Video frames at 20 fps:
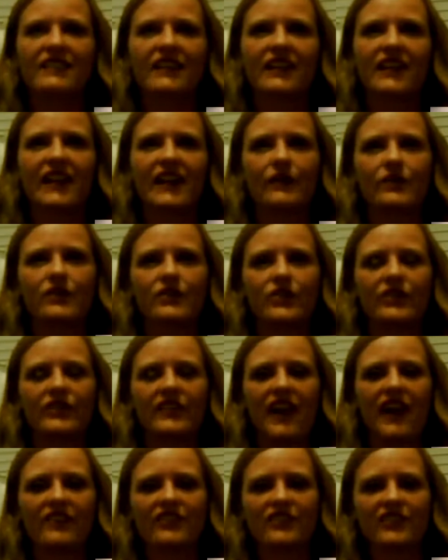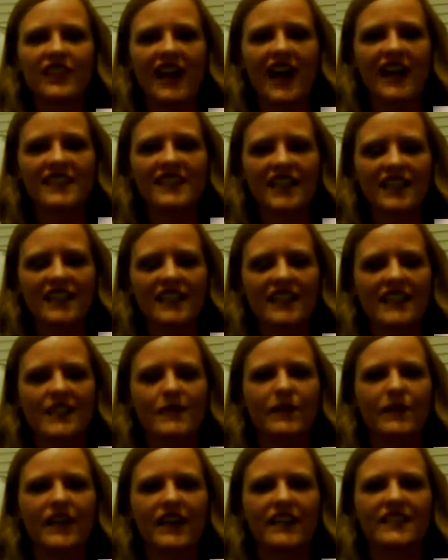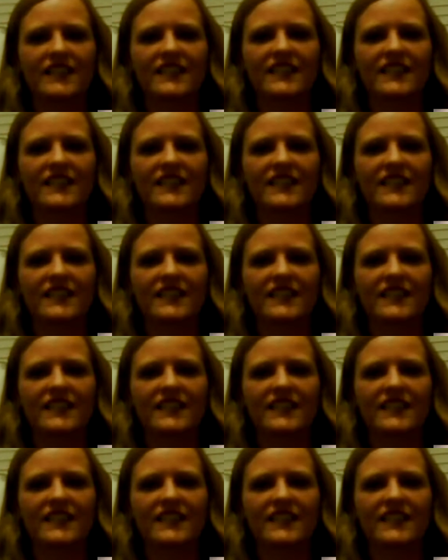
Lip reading: it was only after that second experience